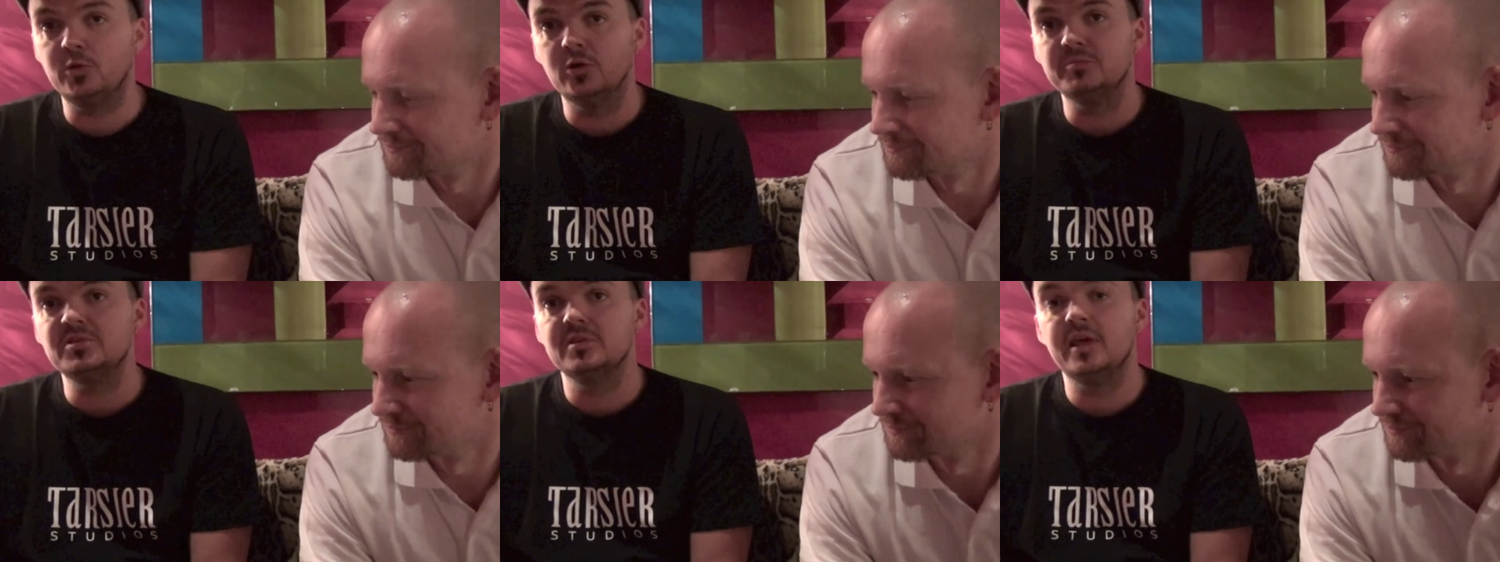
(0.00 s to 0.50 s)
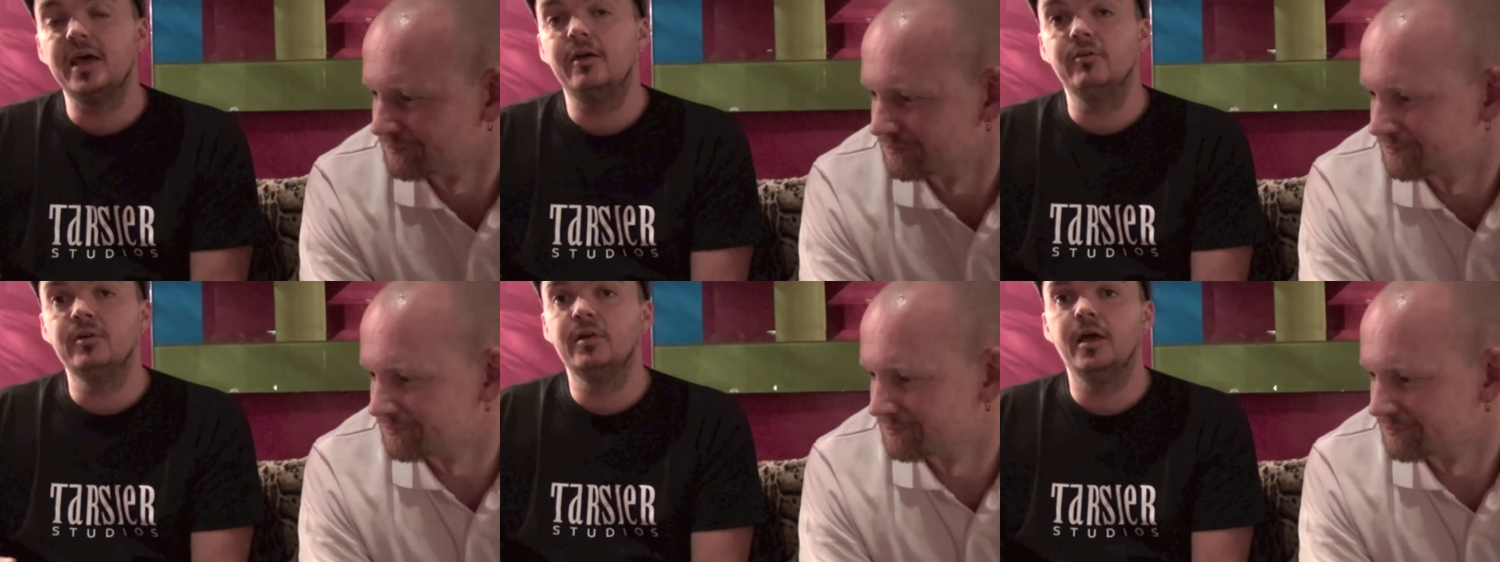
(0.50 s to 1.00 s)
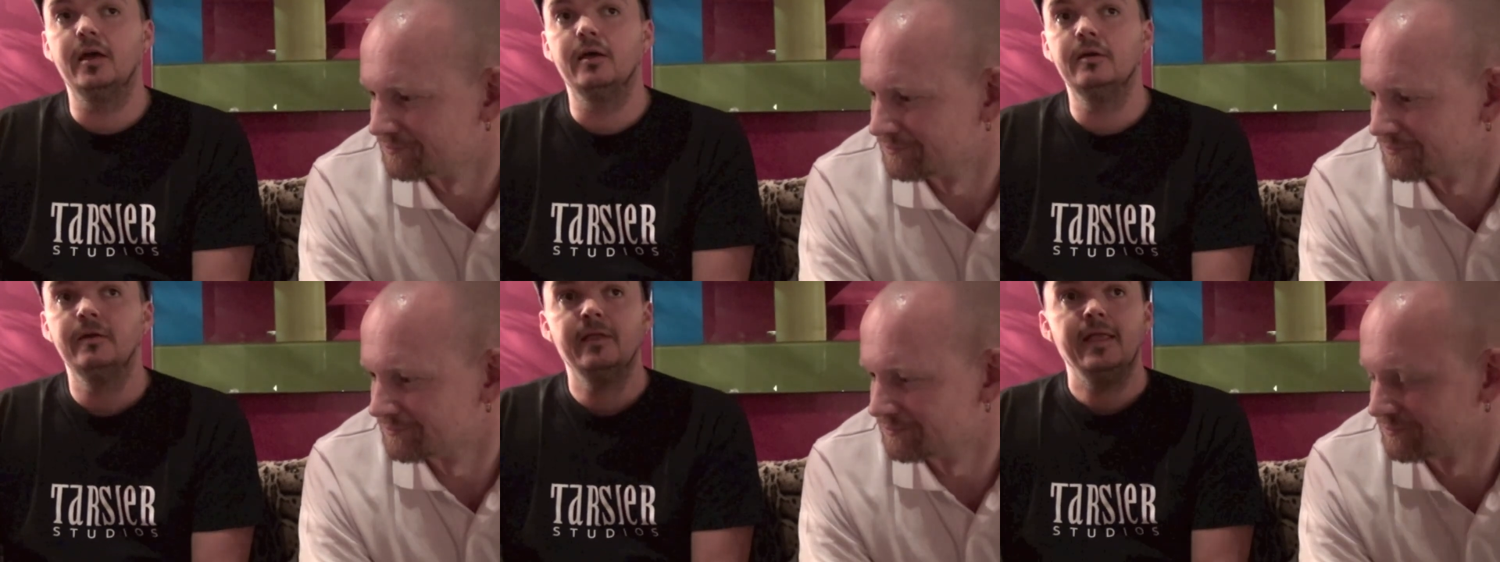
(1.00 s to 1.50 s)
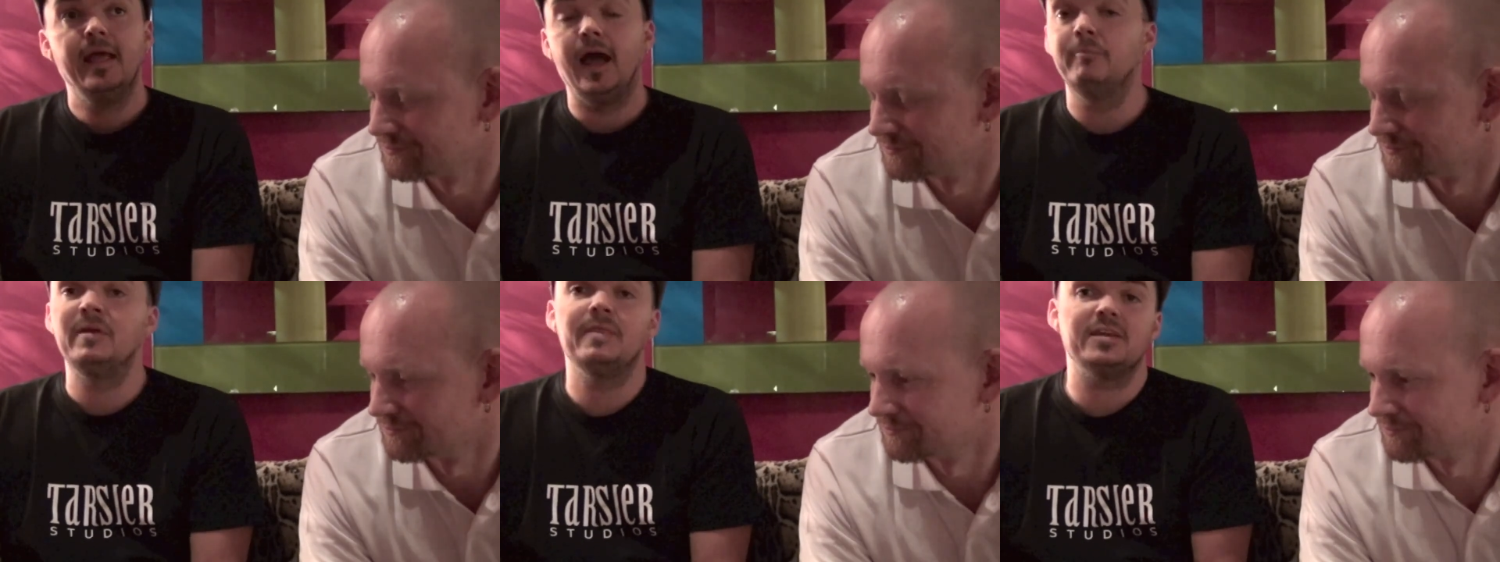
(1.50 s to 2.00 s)
Speaker 1: you were up to there. And uh,
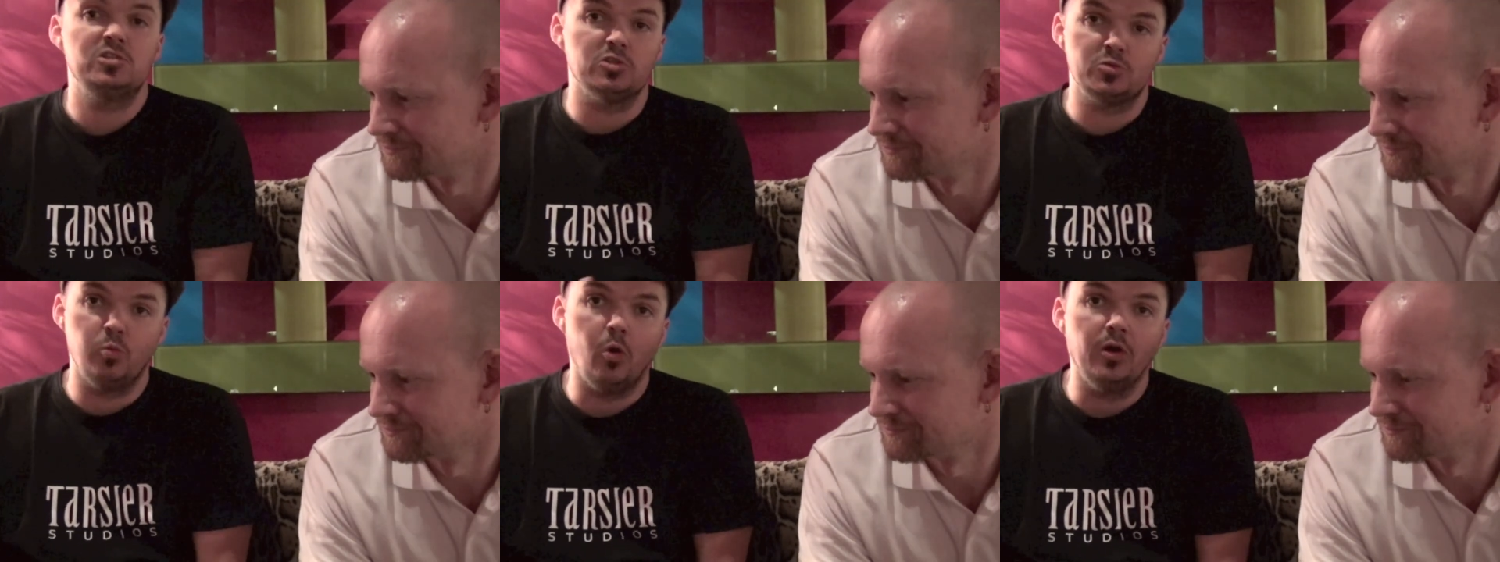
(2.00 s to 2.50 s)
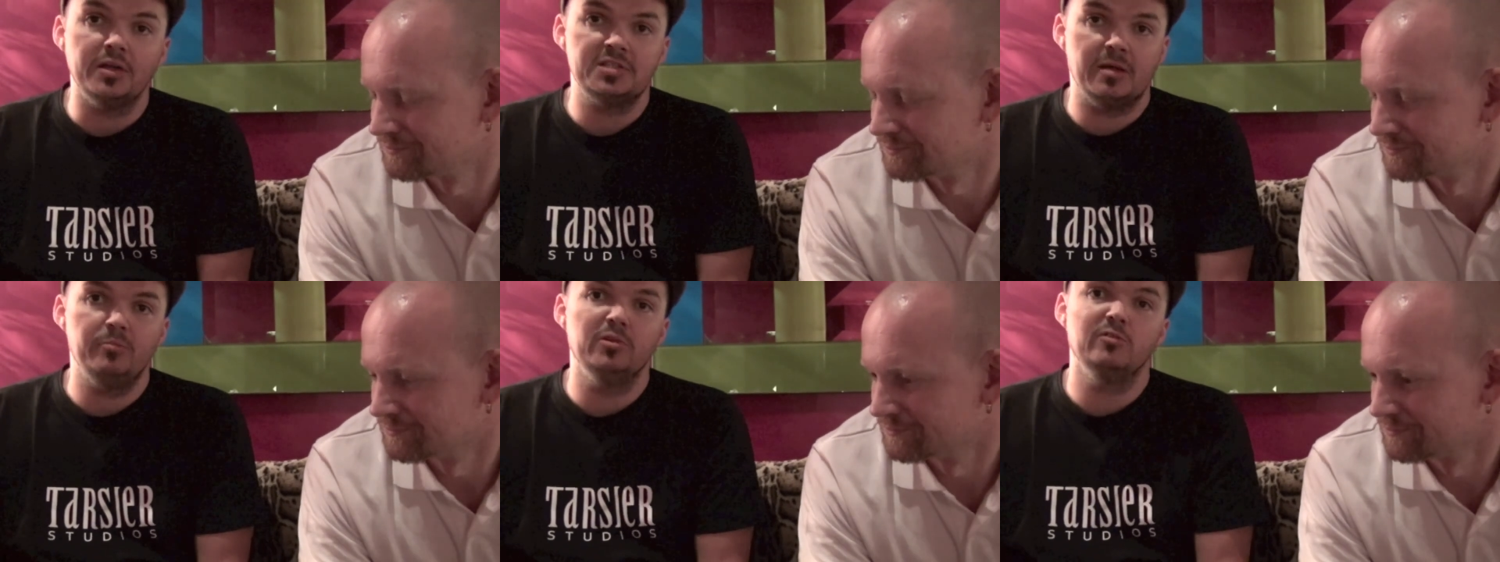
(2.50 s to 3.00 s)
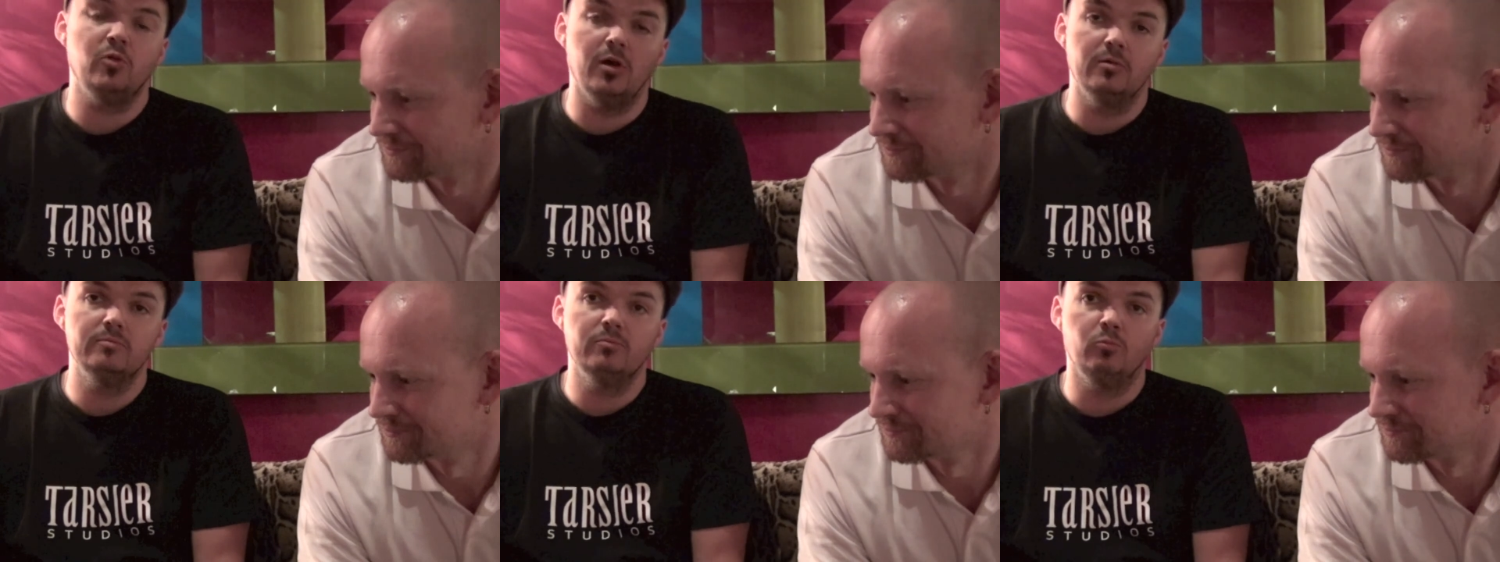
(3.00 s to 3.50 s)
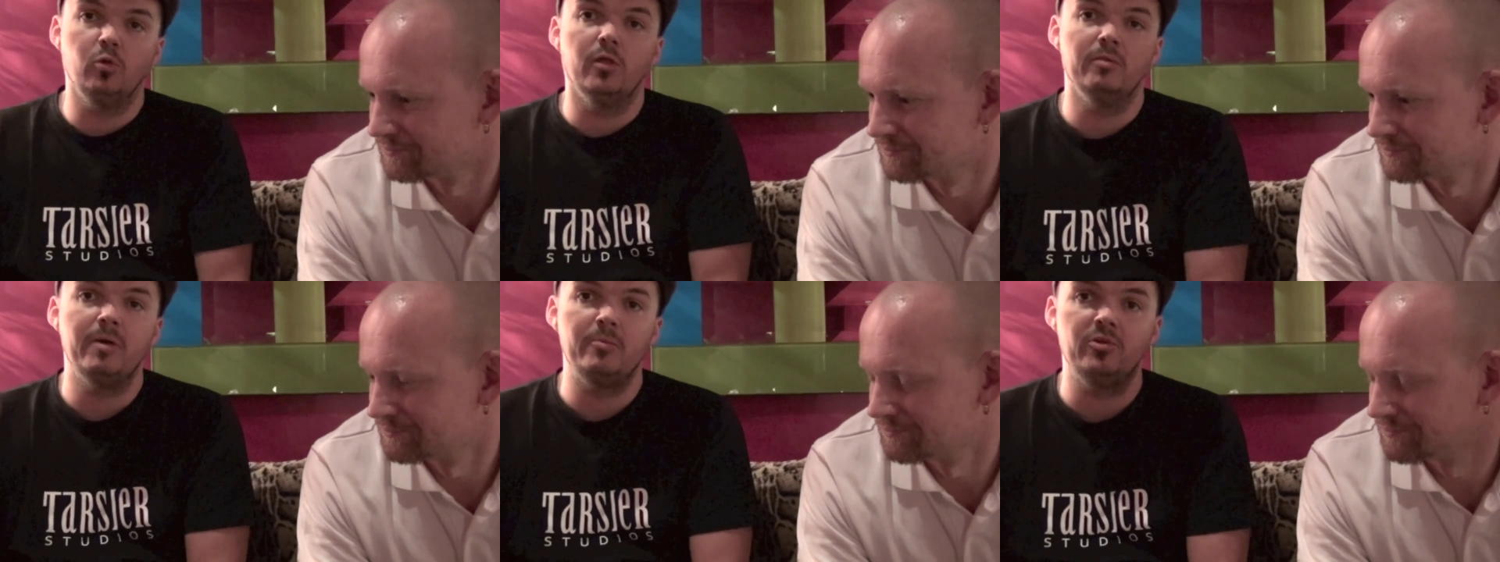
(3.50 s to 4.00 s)
I mean, that's just one example of what, what the
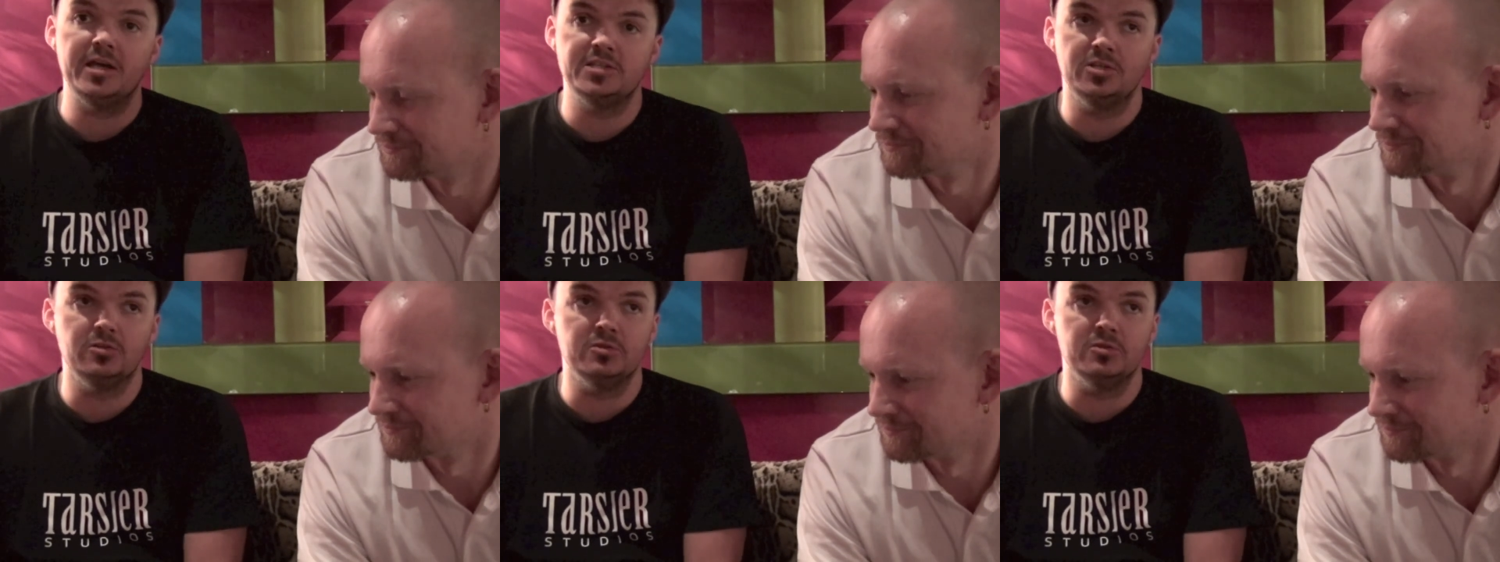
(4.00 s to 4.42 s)
Memorizer